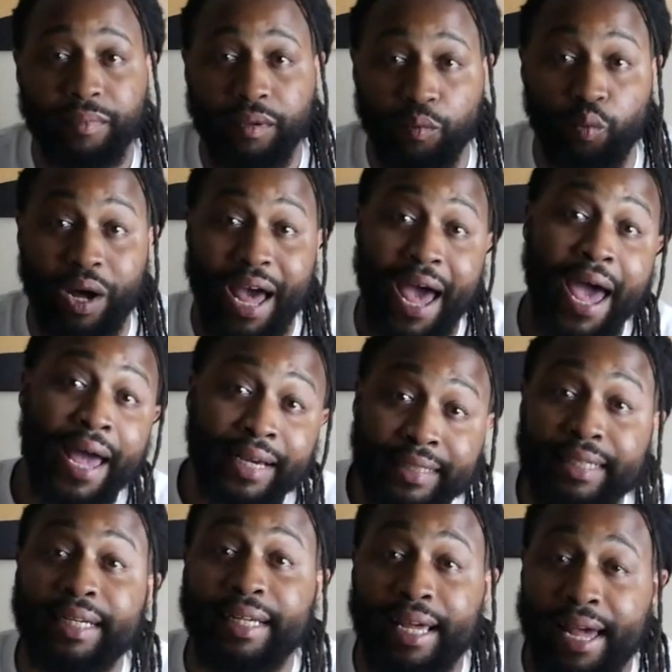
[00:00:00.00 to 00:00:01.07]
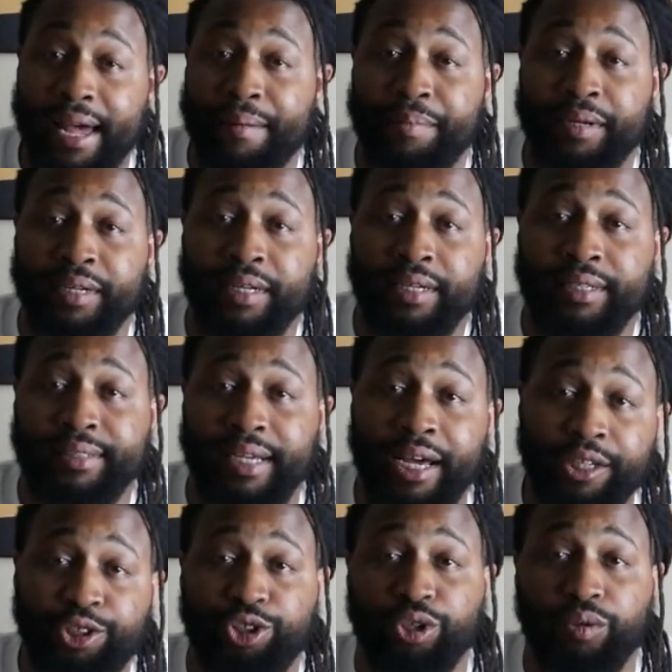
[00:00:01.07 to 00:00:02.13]
What actually happened is I
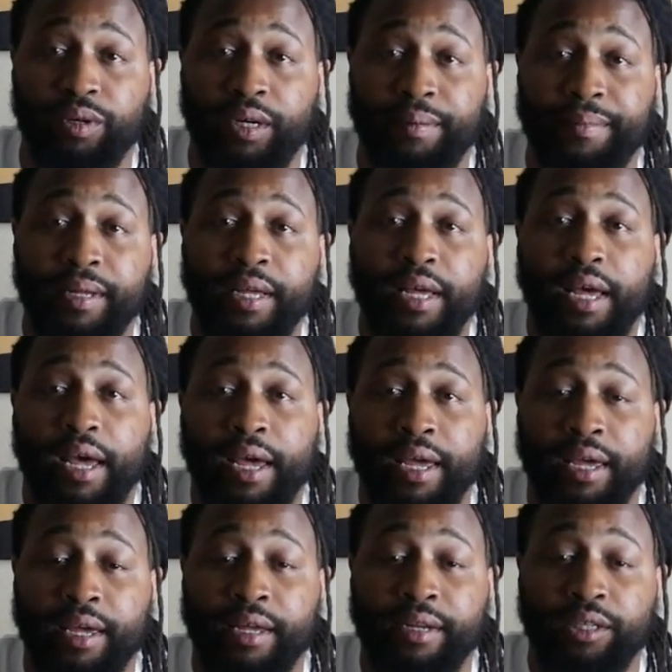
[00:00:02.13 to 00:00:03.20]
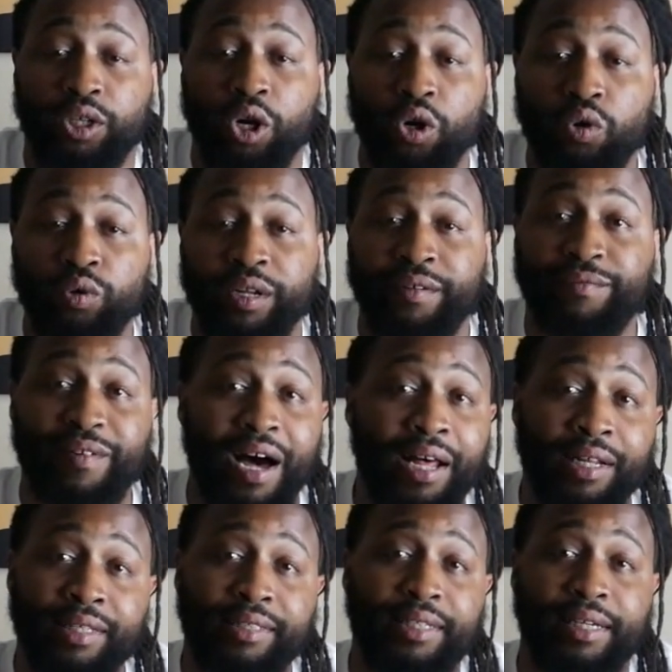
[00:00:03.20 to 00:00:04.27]
show up and Yo then
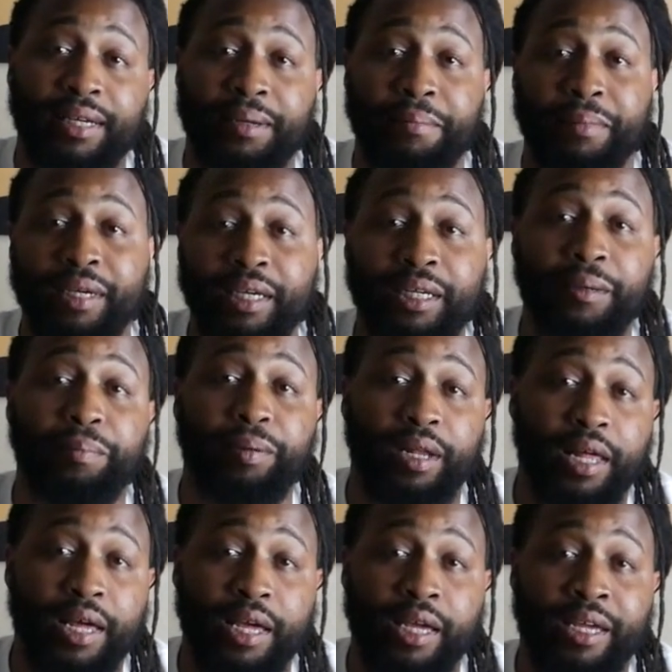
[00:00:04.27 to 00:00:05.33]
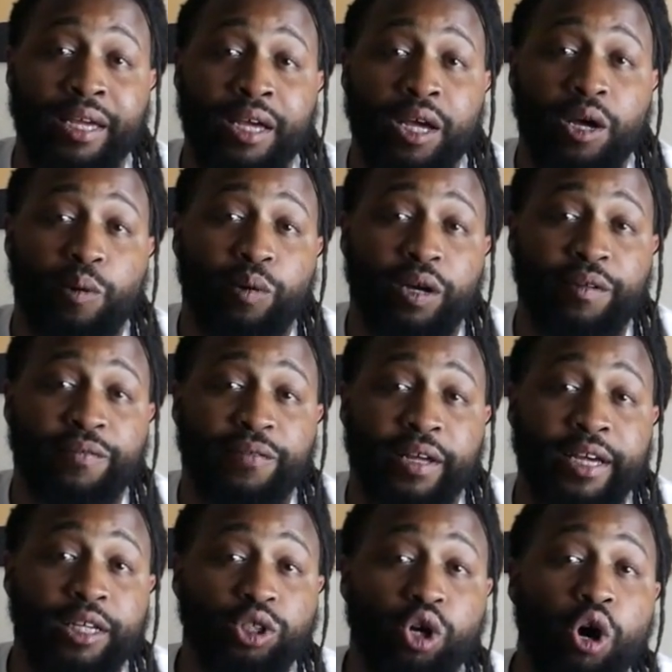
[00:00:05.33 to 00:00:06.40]
volunteered me to play with
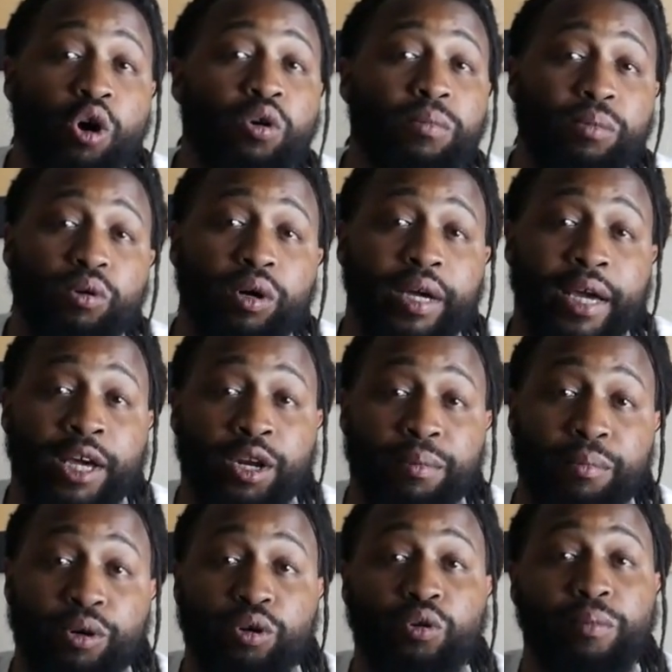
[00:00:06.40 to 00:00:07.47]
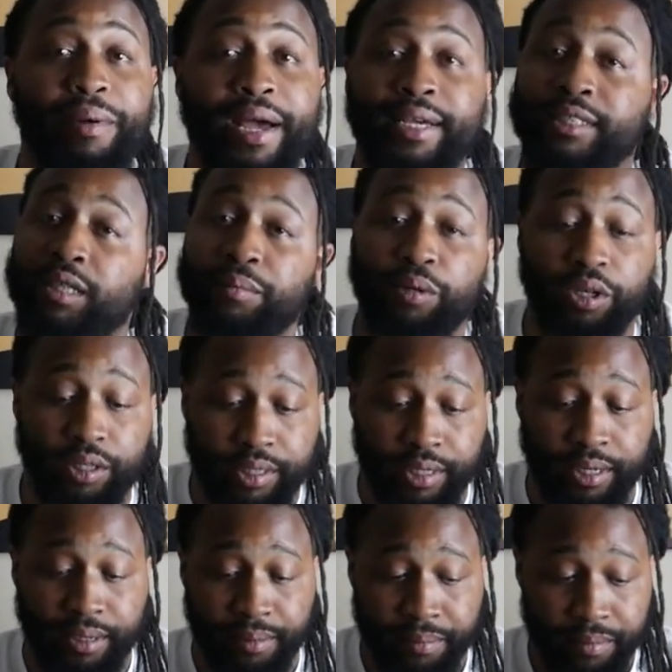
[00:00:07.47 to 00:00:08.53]
his homeboy in a Murrow basketball
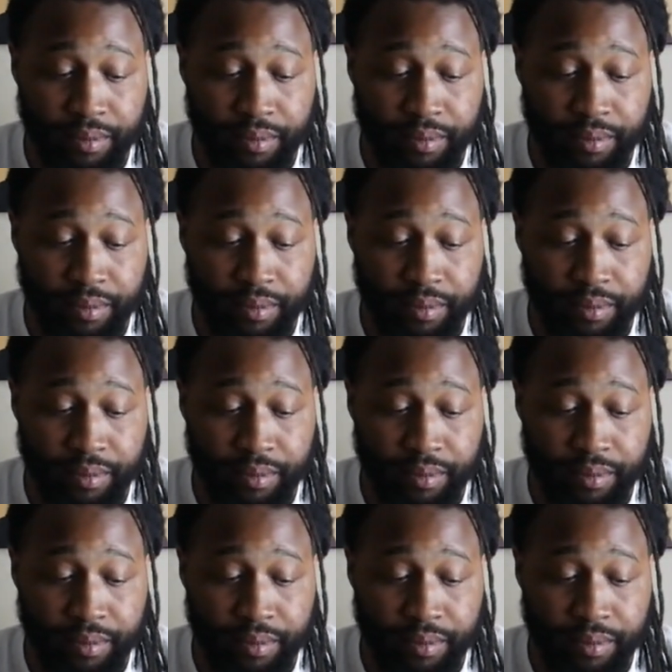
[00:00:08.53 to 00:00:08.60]
team.